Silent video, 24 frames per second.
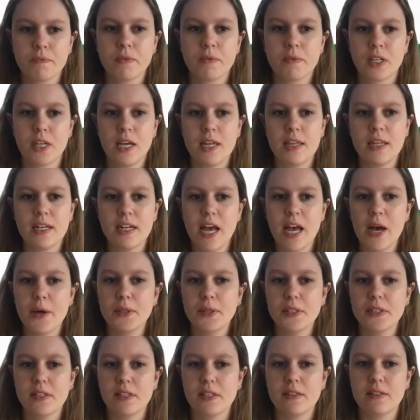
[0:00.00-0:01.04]
And then how
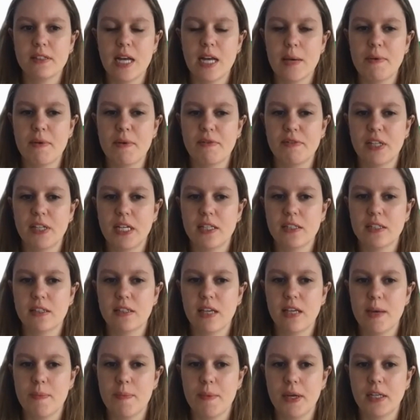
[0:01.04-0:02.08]
does this type of
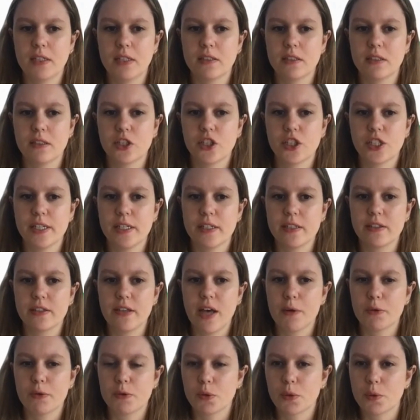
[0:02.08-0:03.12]
landscaping decrease
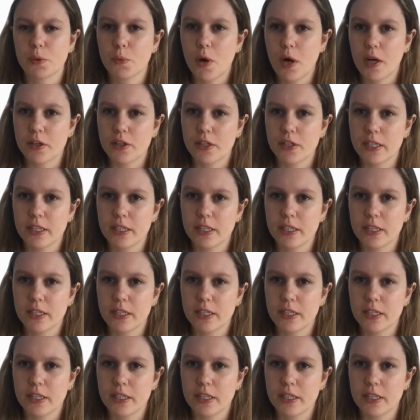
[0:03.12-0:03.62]
outdoor watering